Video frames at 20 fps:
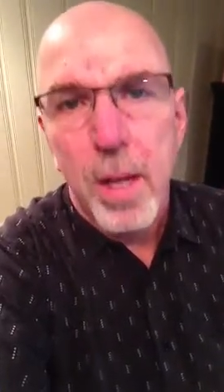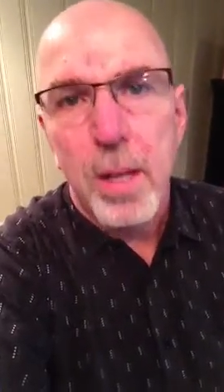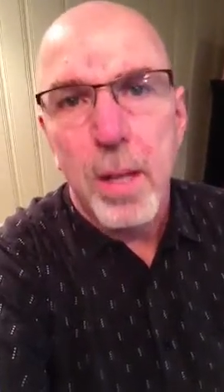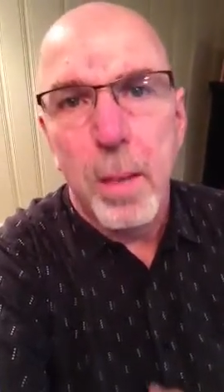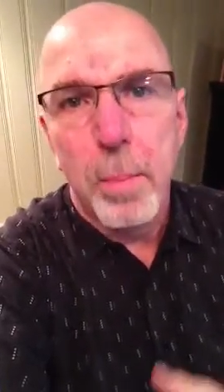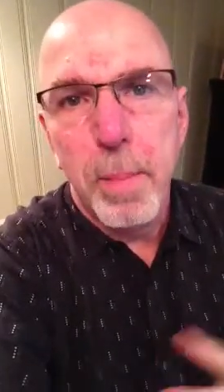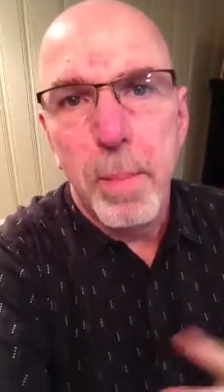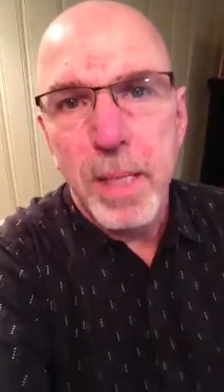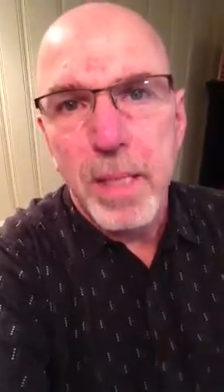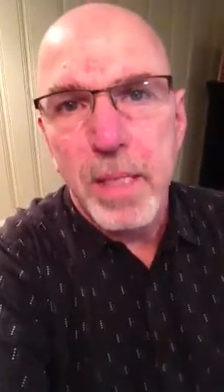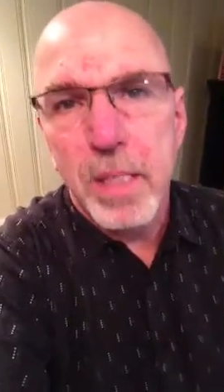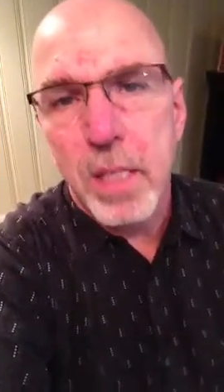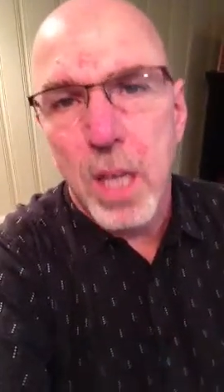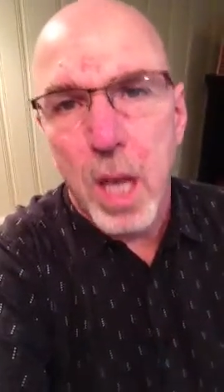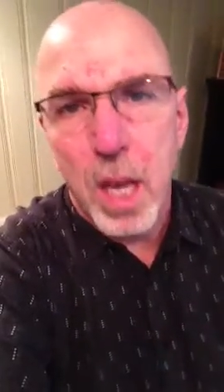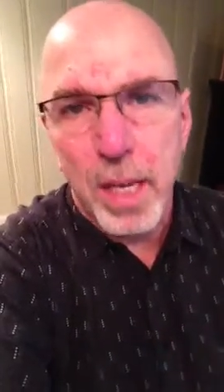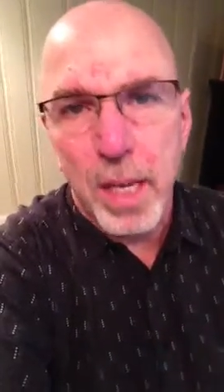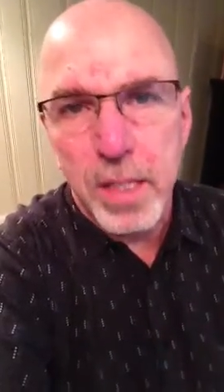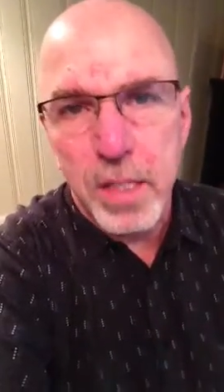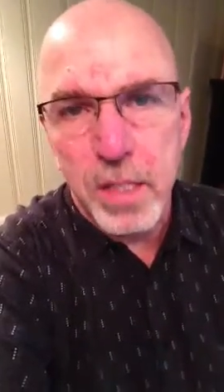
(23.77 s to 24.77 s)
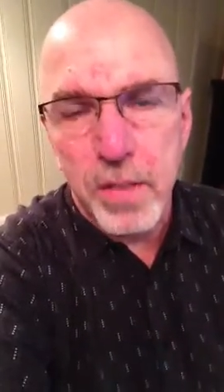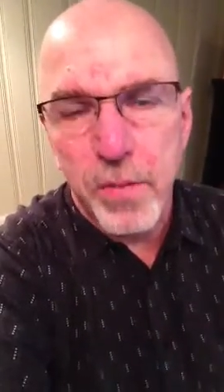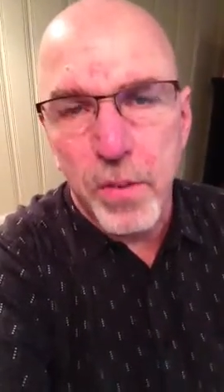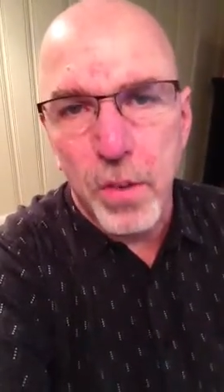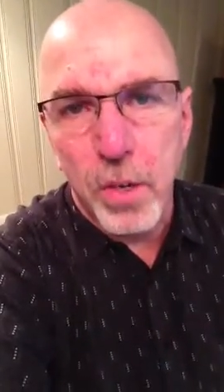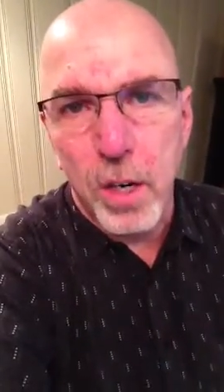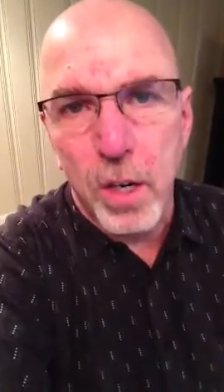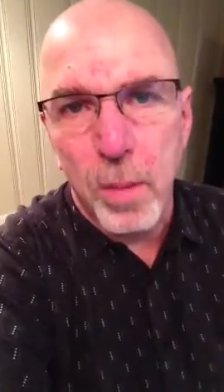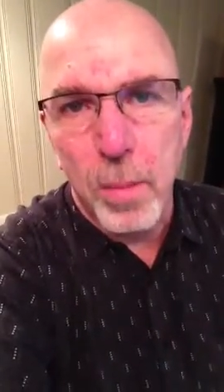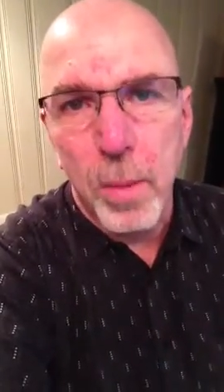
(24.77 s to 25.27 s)
the mid-sized
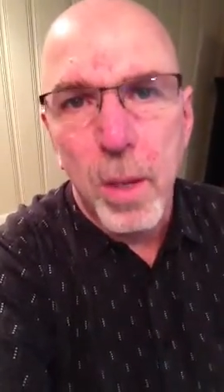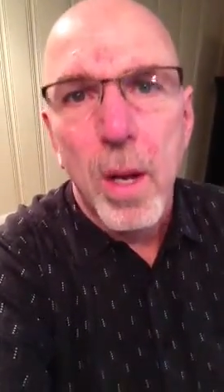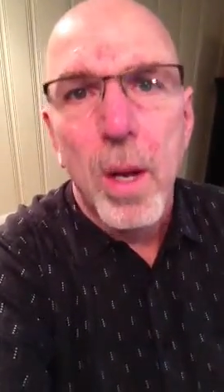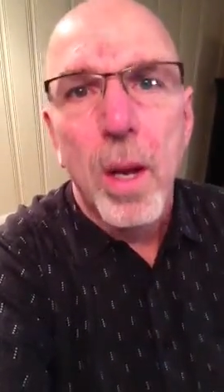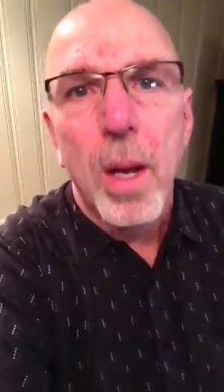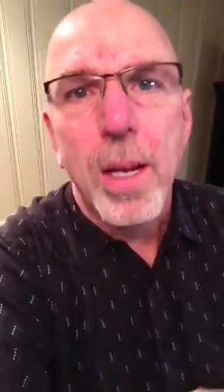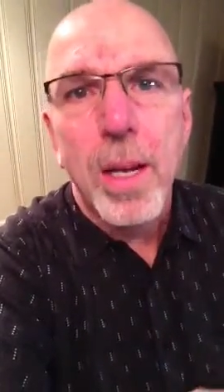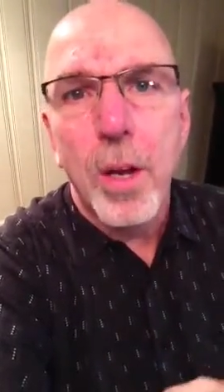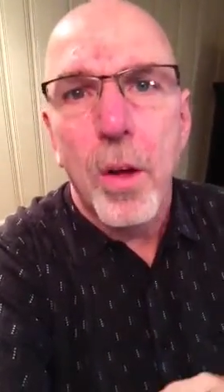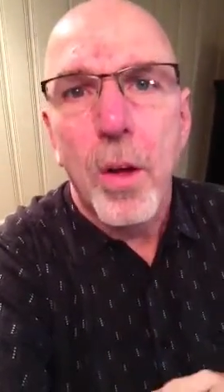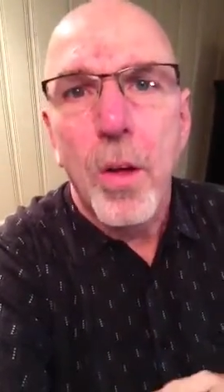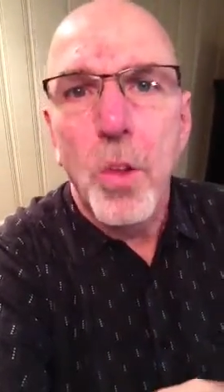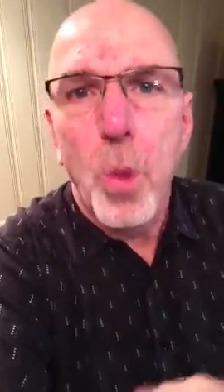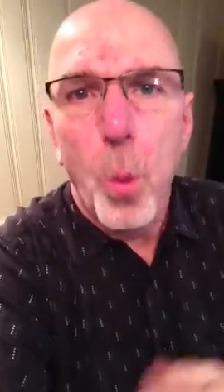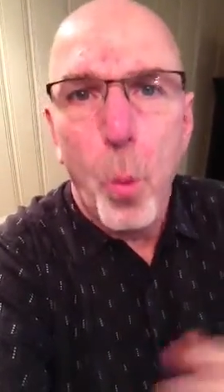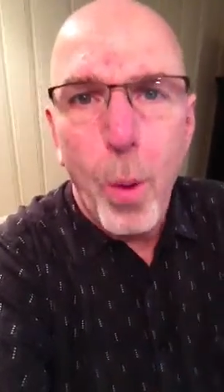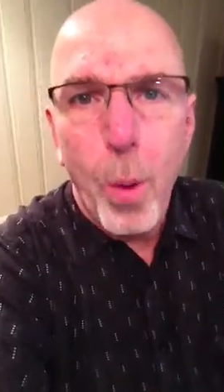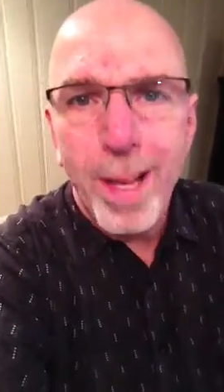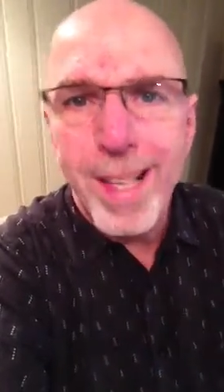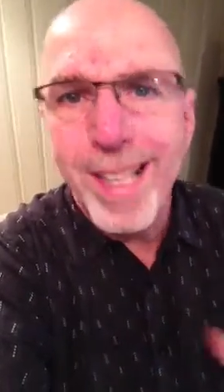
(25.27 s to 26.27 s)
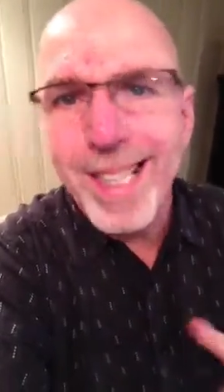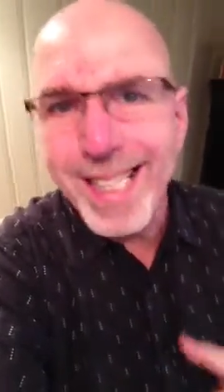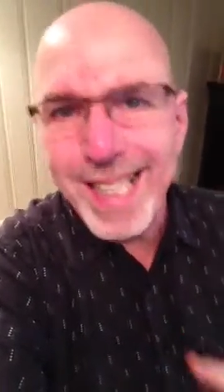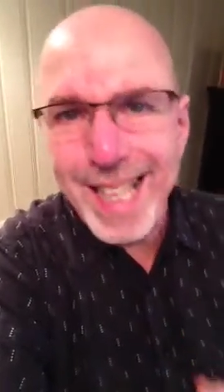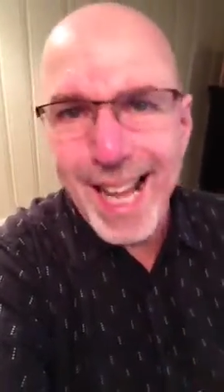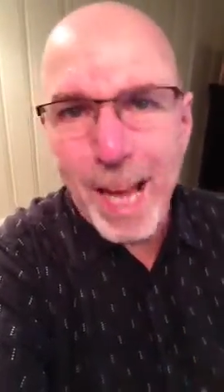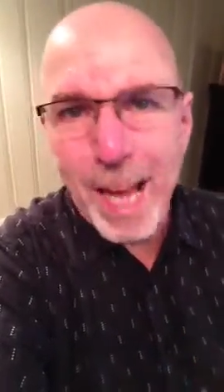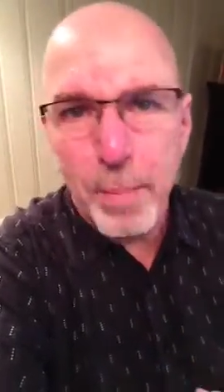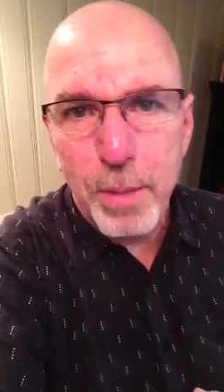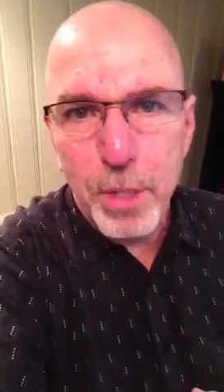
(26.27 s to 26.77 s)
firm, you know, the
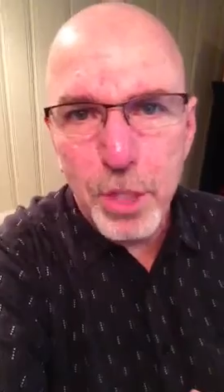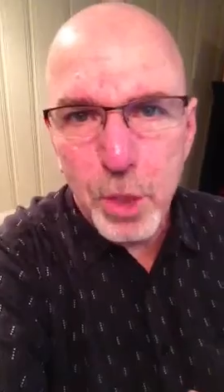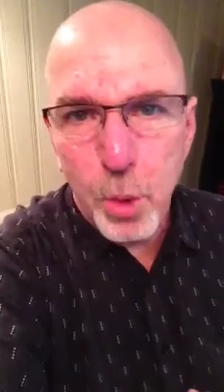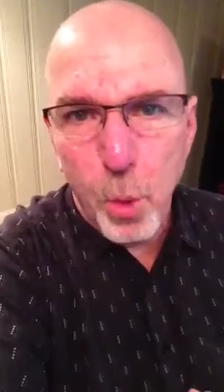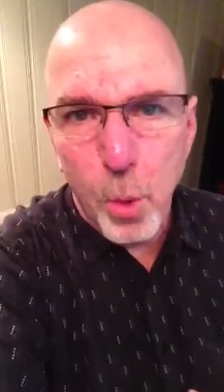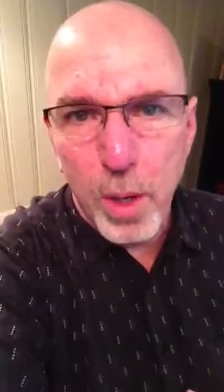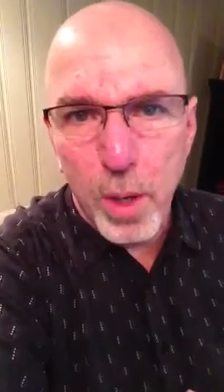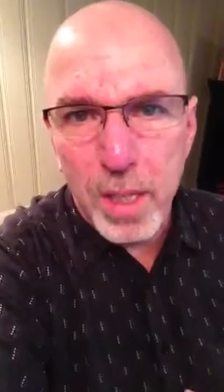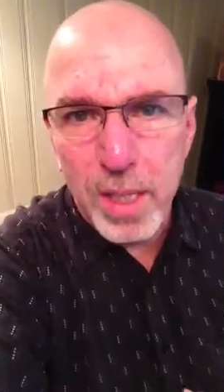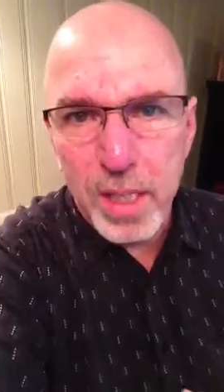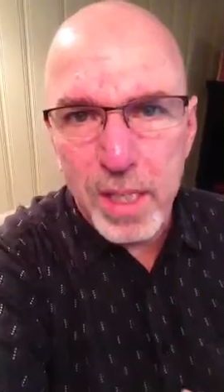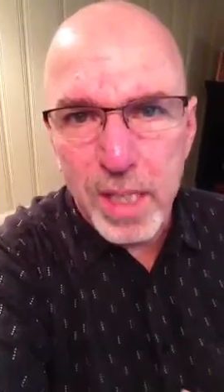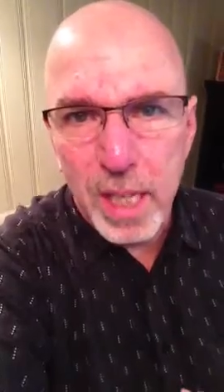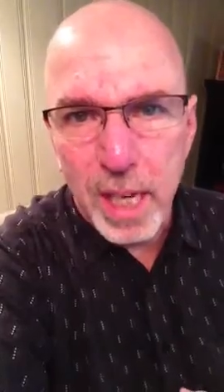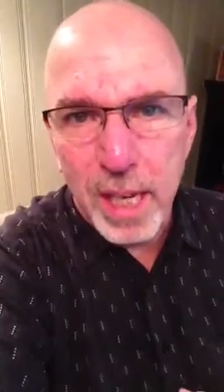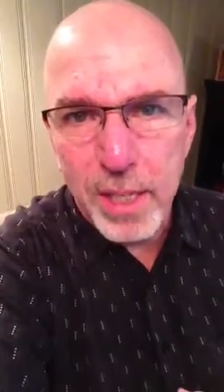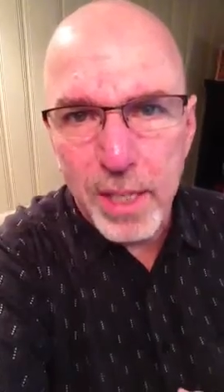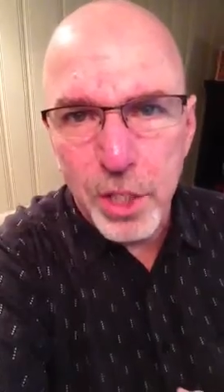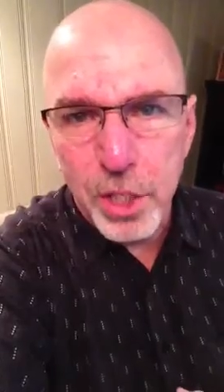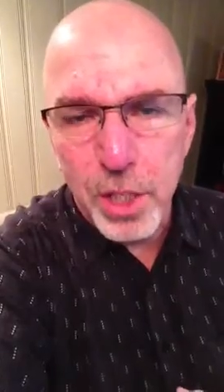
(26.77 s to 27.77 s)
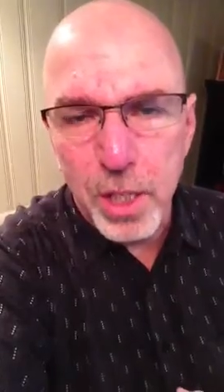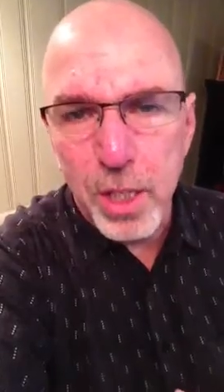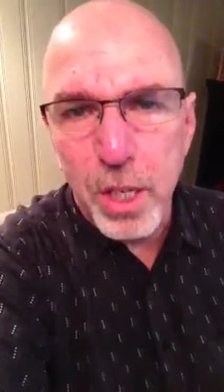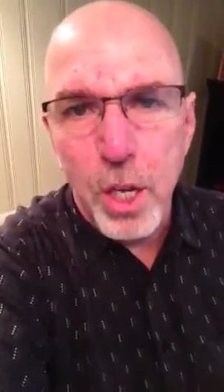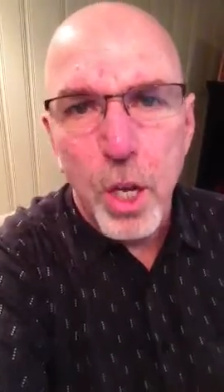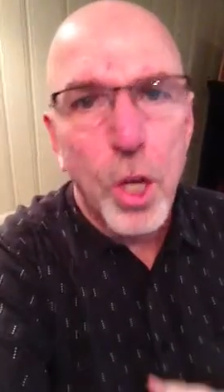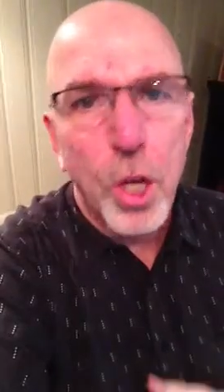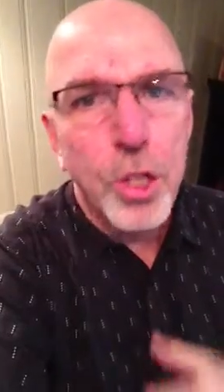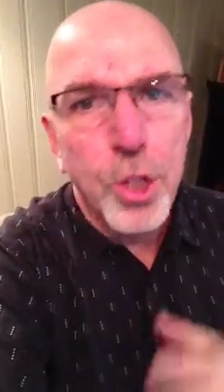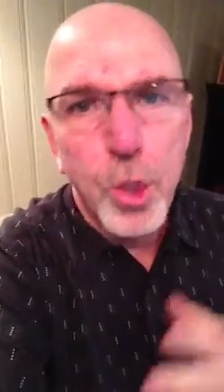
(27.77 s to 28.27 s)
well-established organization
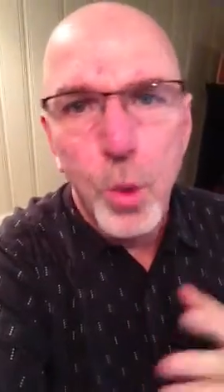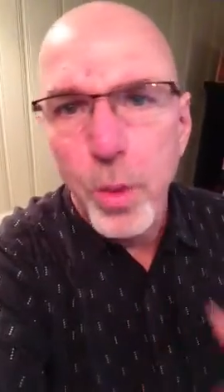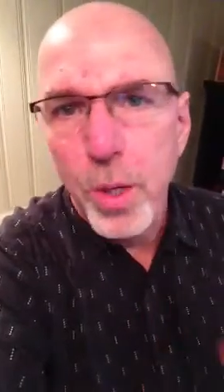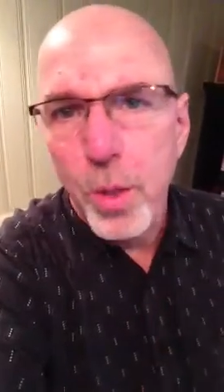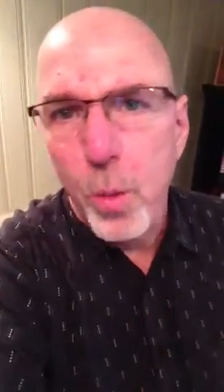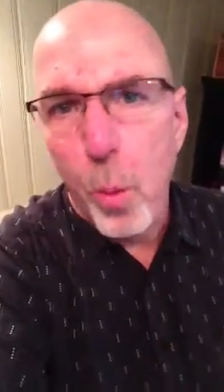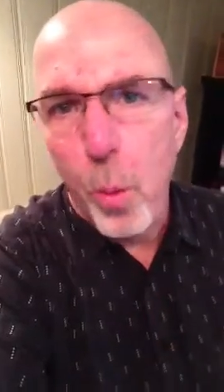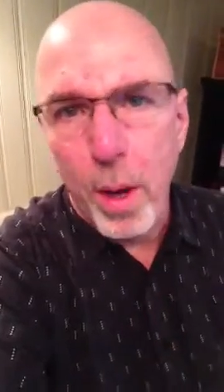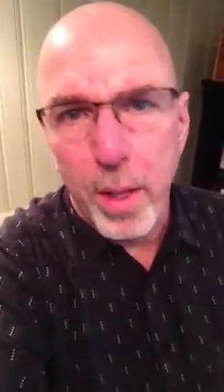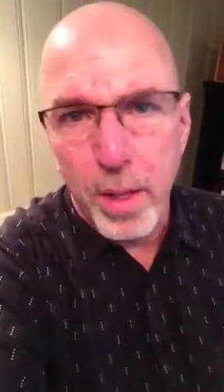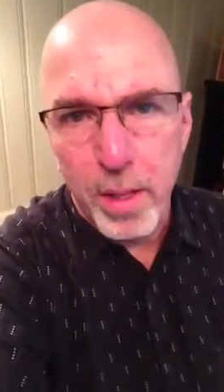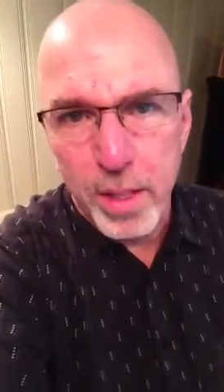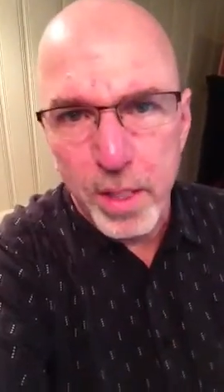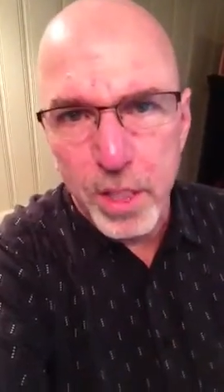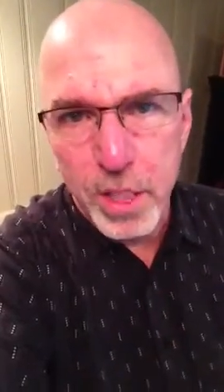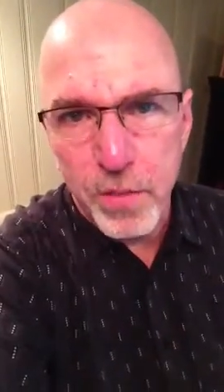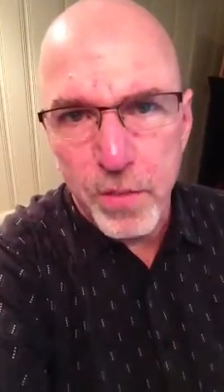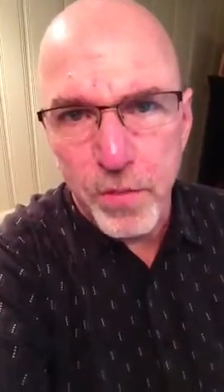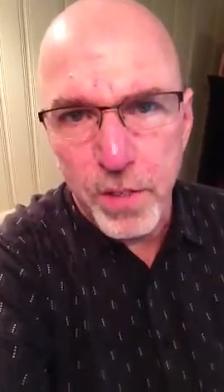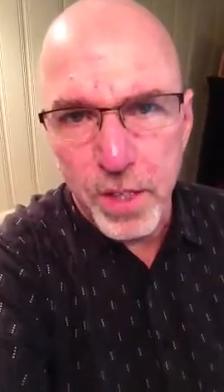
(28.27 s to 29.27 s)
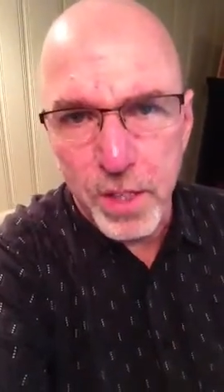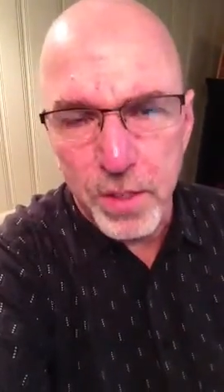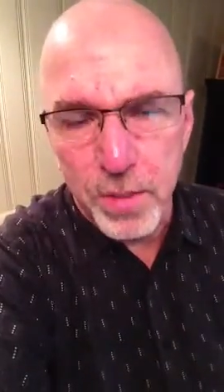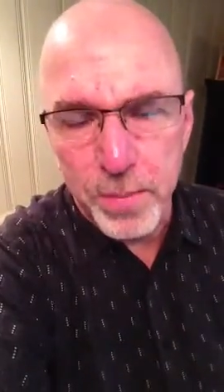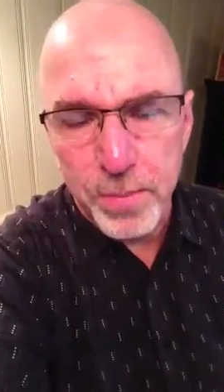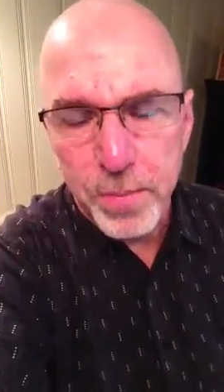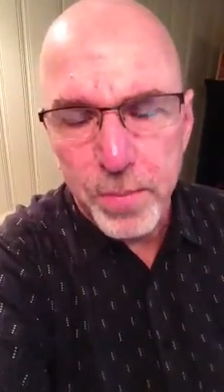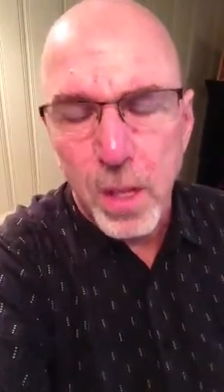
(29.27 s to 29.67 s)
doing well in its field.